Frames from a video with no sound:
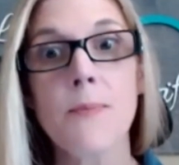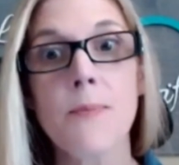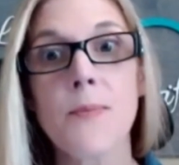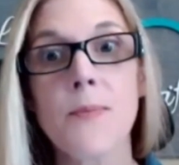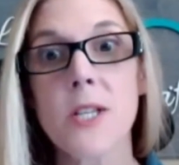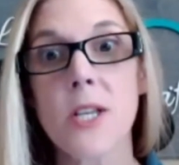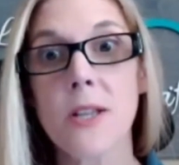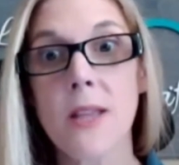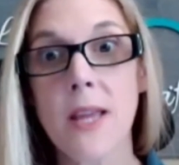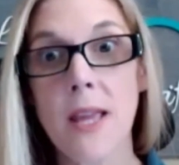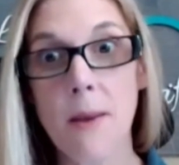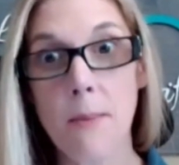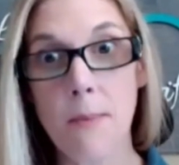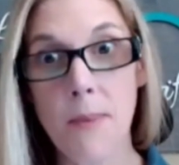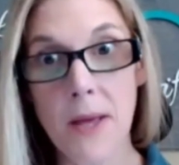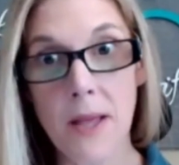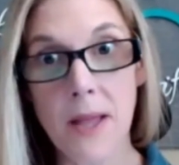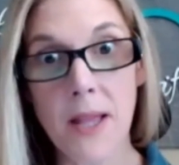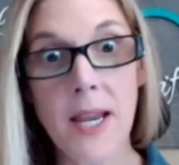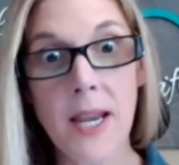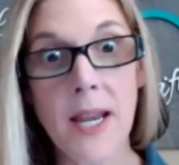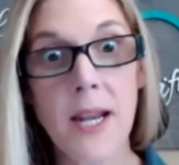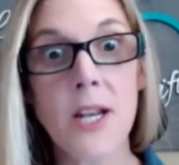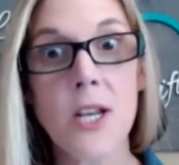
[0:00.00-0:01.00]
to the
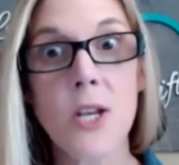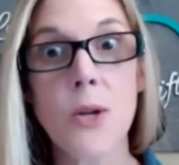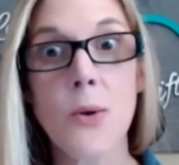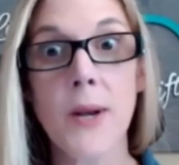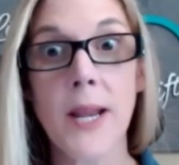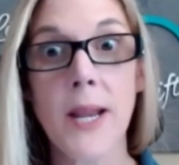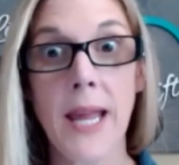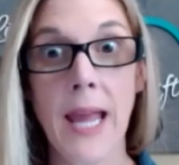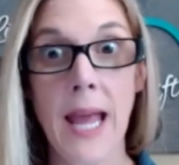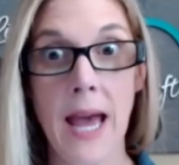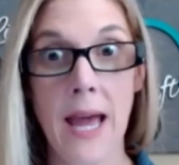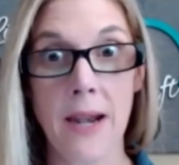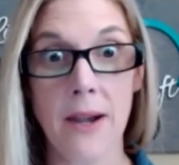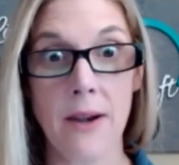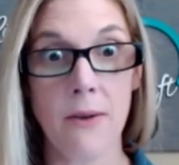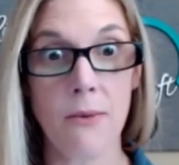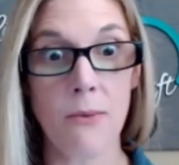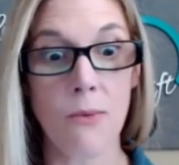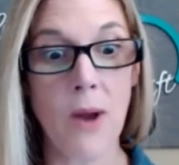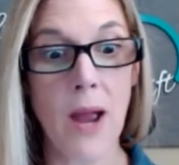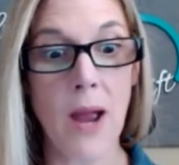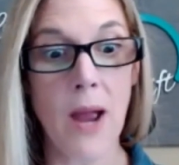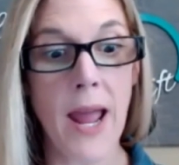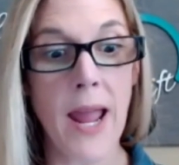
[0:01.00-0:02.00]
ability to do it again,
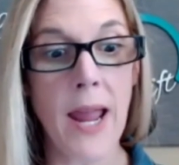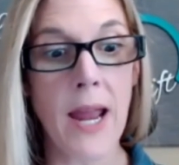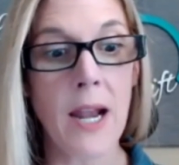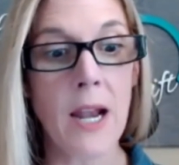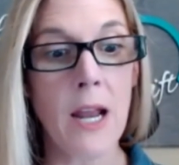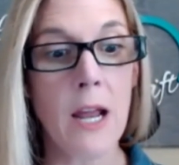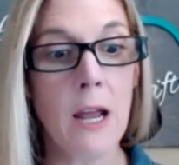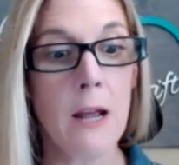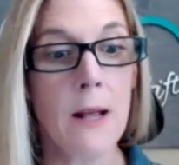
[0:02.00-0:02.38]
right?